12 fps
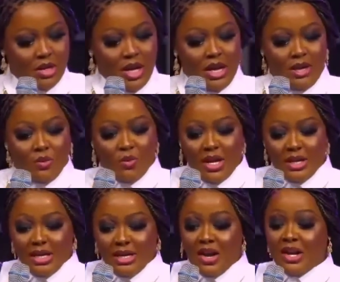Then
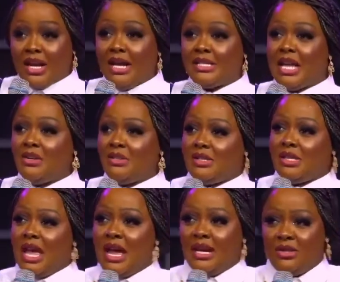when they now get
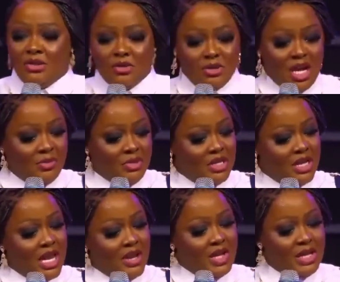outside, you will not be
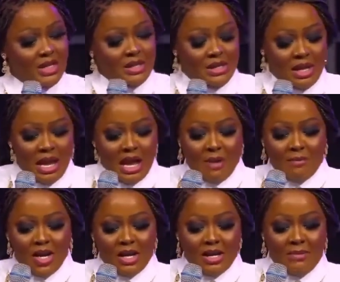hearing,
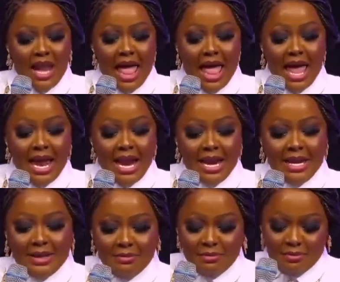I'm not the
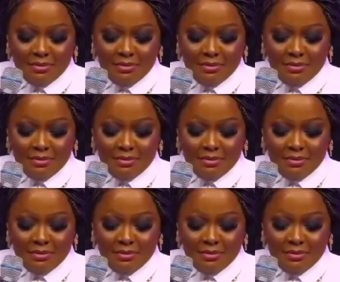blind.